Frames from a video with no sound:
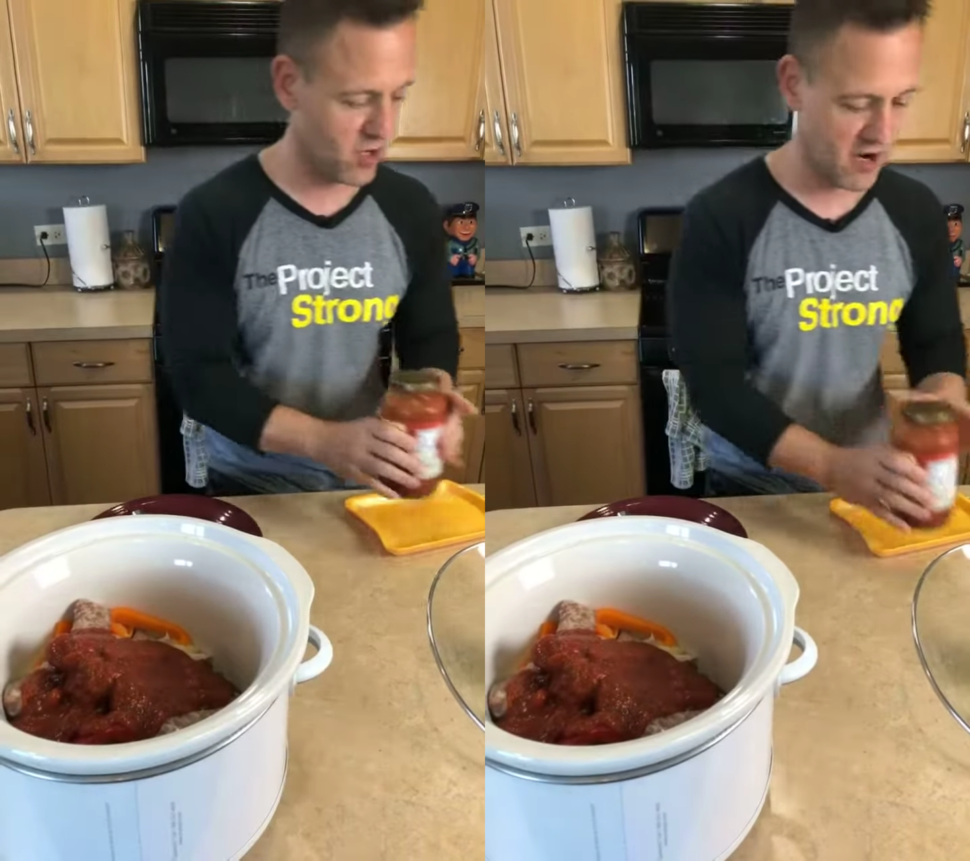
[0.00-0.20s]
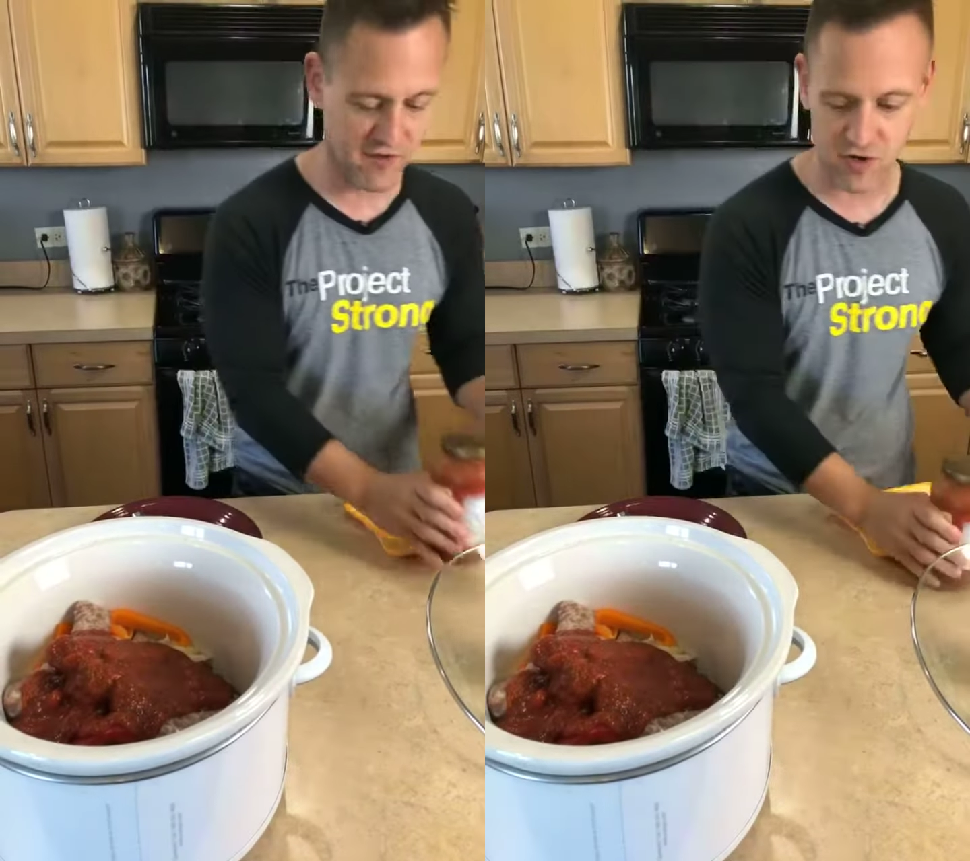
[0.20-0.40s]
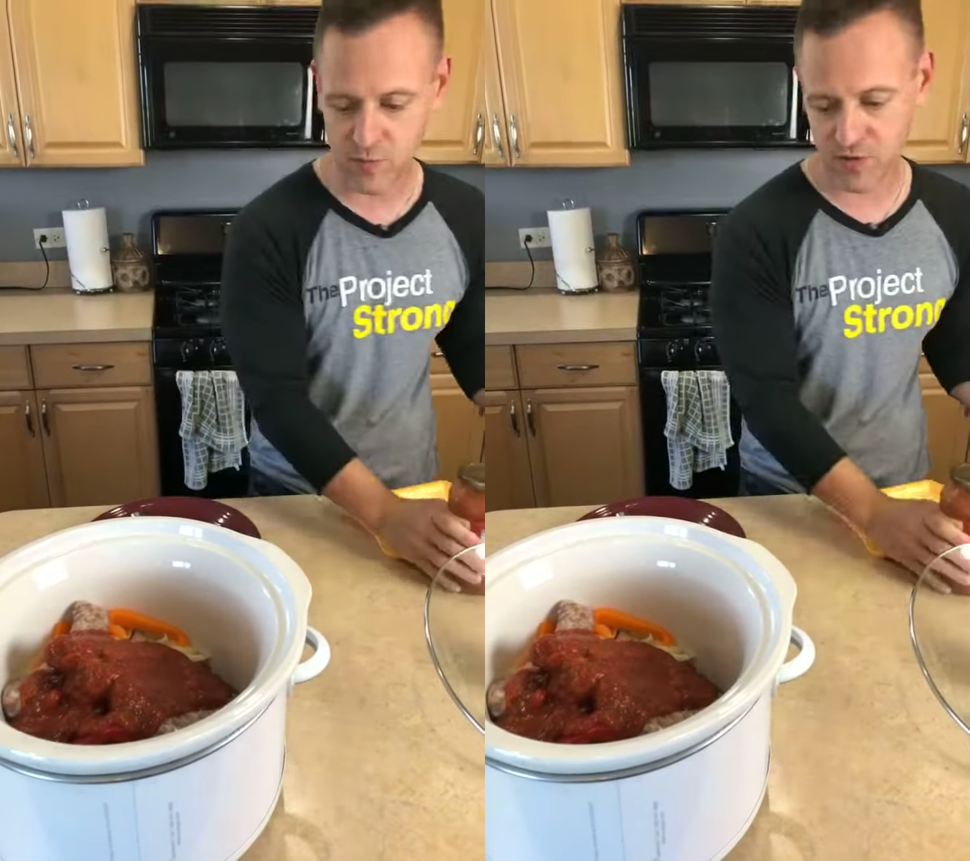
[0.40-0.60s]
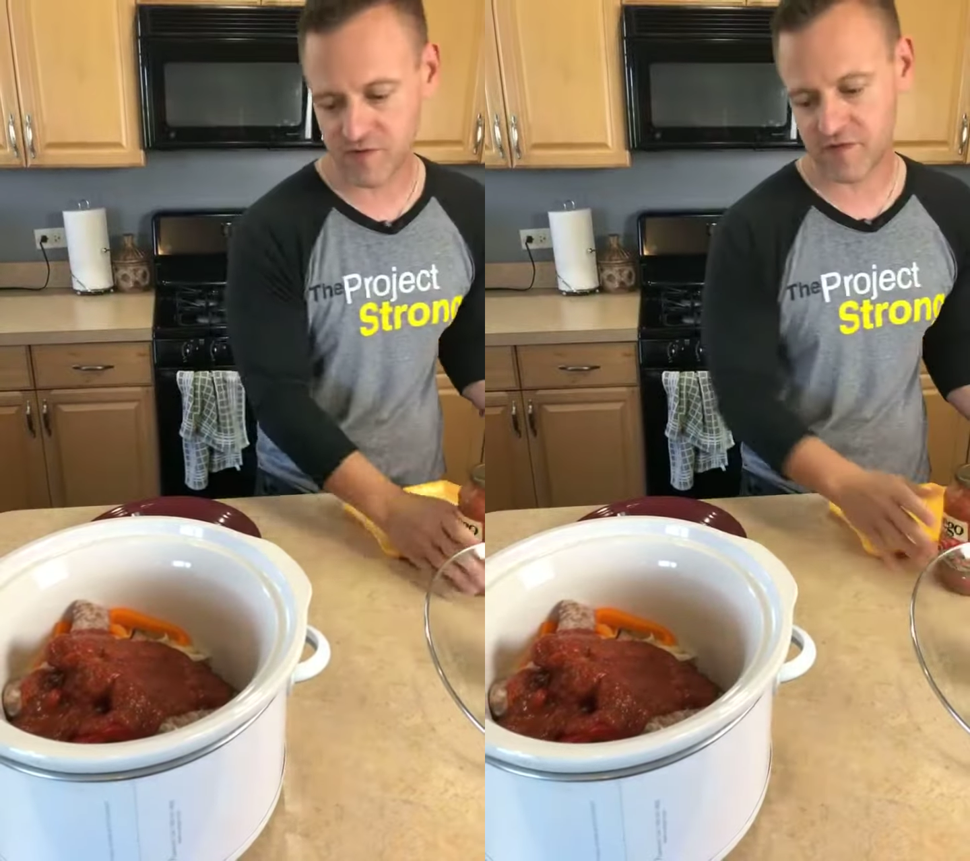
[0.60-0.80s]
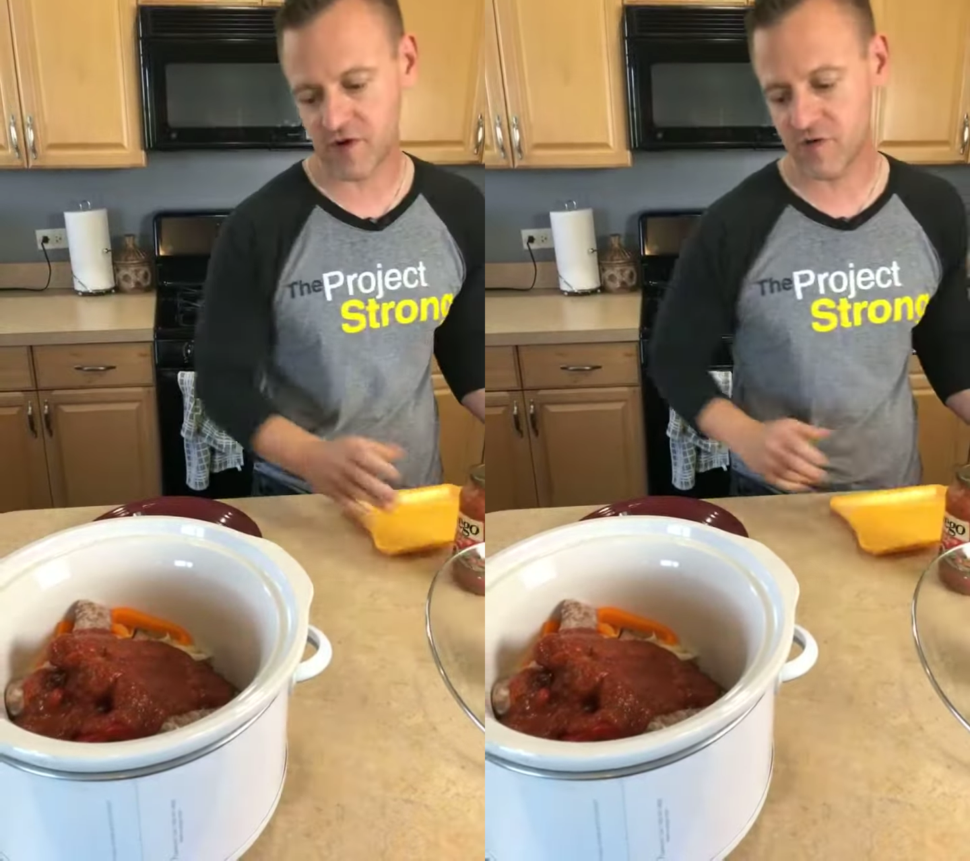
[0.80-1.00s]
whatever you
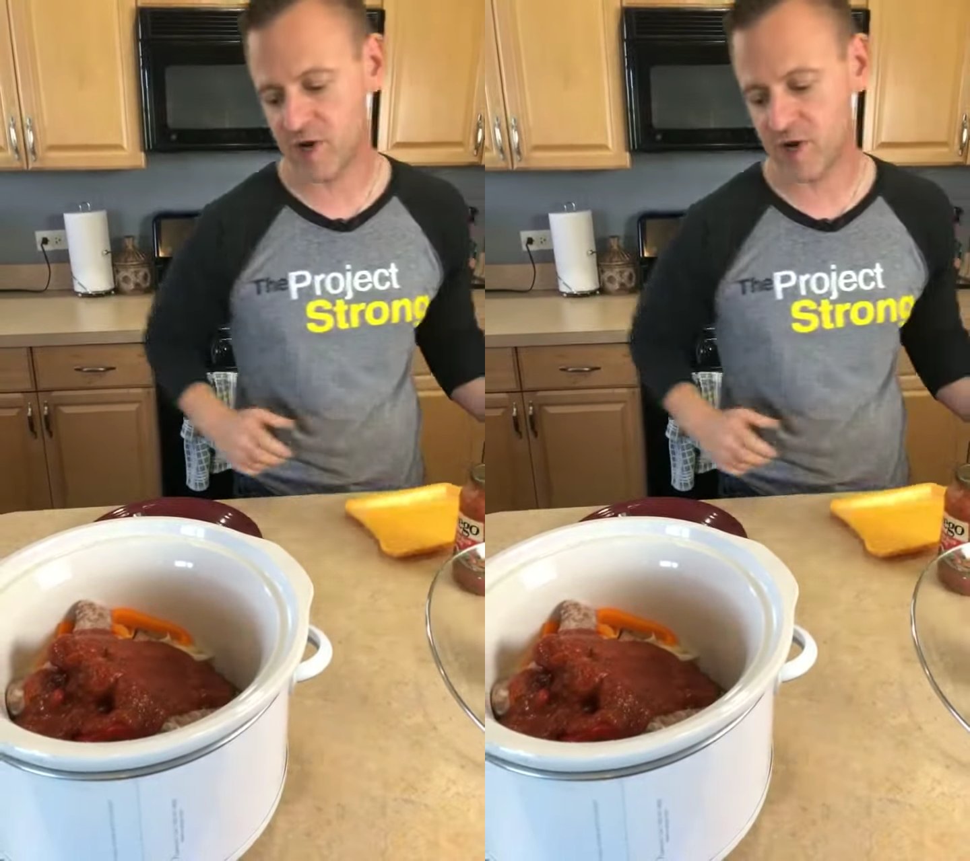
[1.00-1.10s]
prefer,